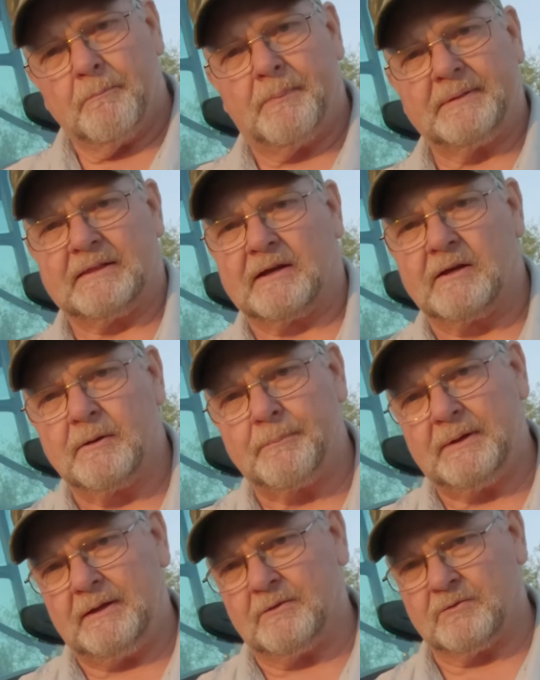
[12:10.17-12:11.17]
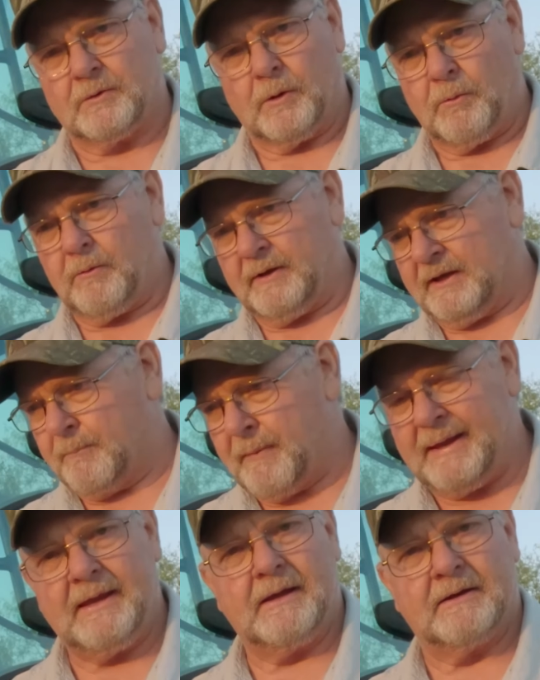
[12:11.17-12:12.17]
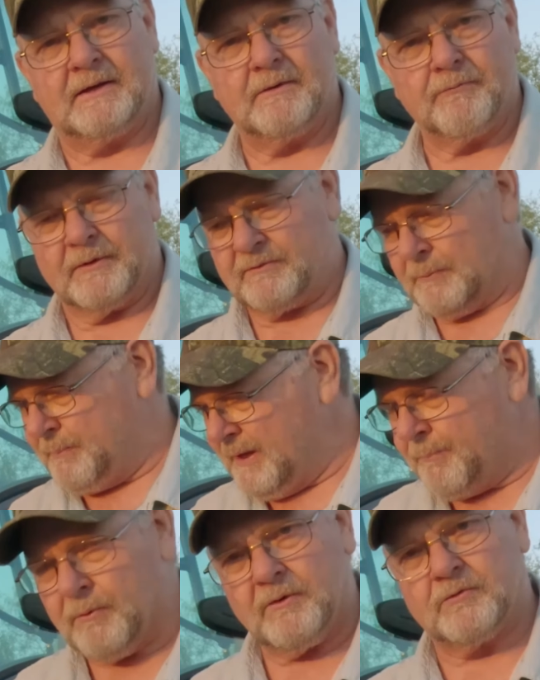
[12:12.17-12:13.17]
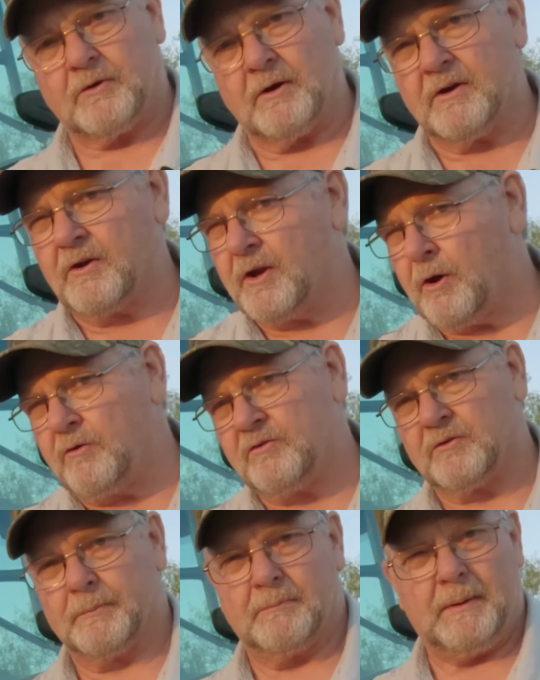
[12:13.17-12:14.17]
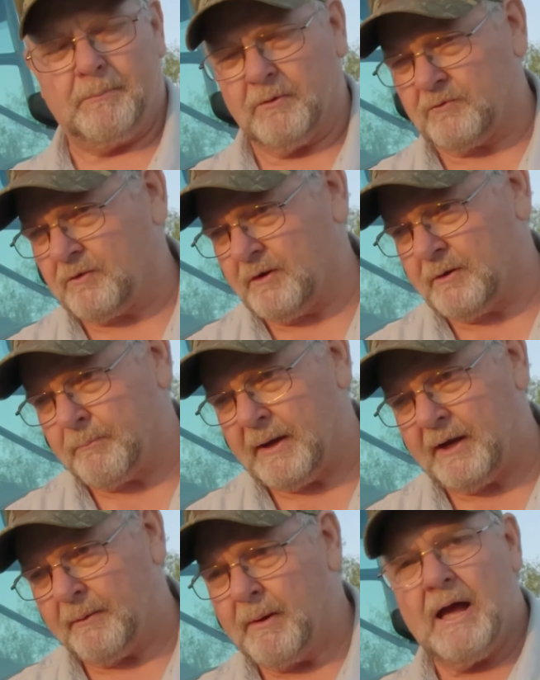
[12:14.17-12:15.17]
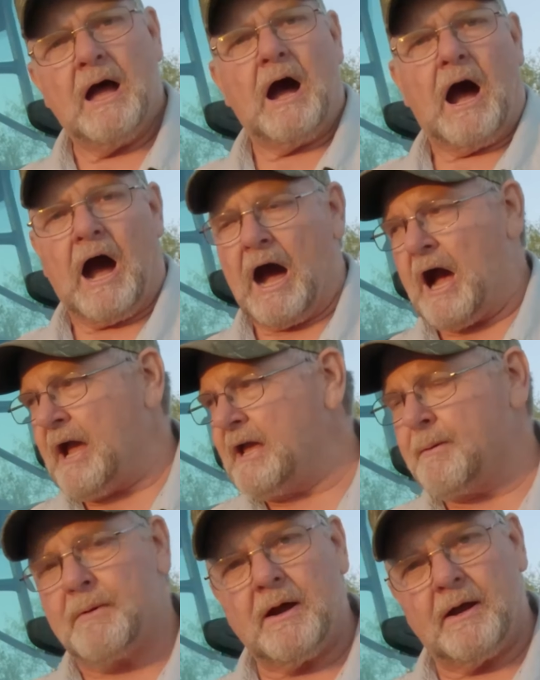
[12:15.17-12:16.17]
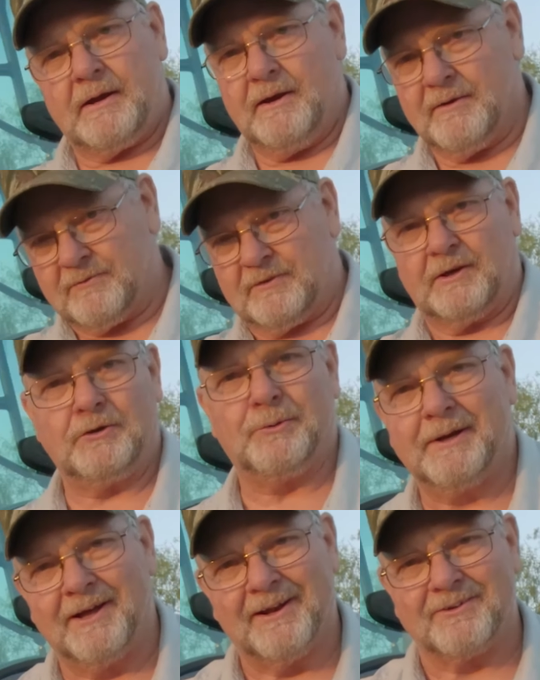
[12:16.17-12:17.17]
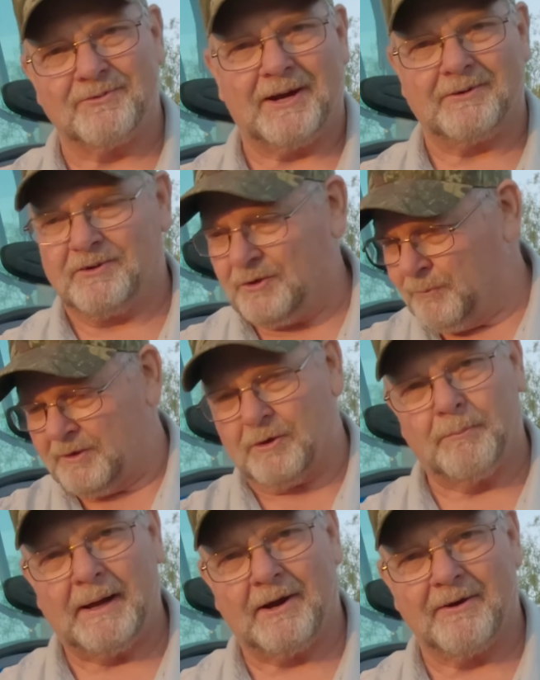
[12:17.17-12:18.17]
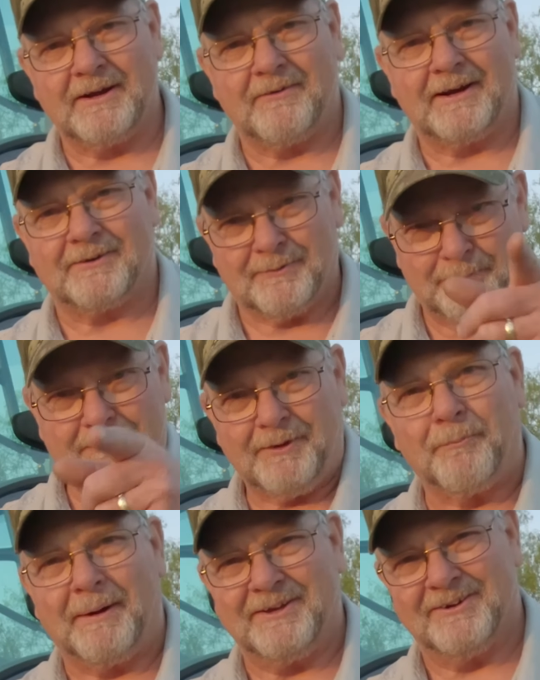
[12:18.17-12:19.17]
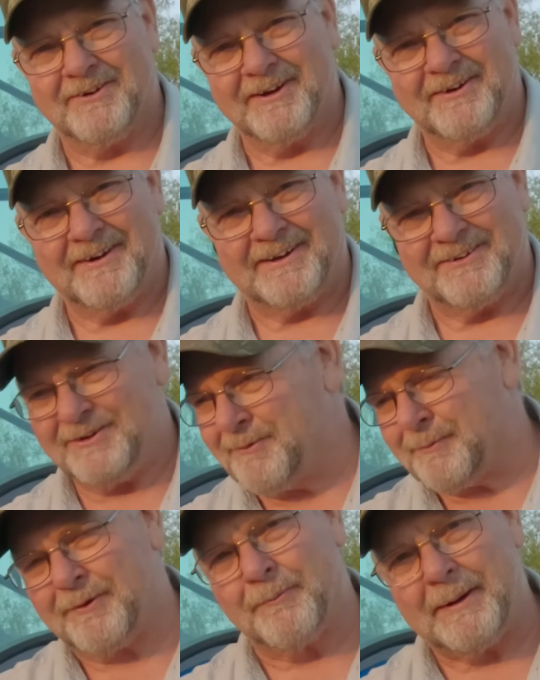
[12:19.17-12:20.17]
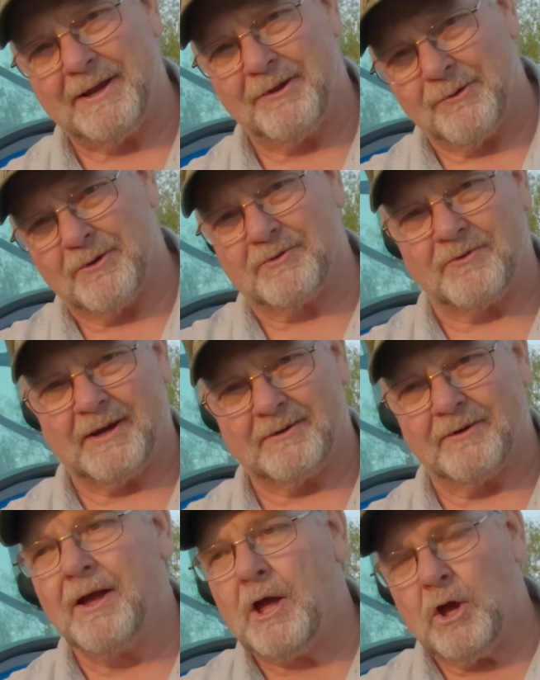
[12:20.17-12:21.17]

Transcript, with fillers: But the company is growing and making a difference, and people are starting to notice them, and people are starting to buy them. I am not here to sell you an LS tractor. You want to go buy a grain tractor? Go buy you a grain tractor. You want to go buy you an orange tractor?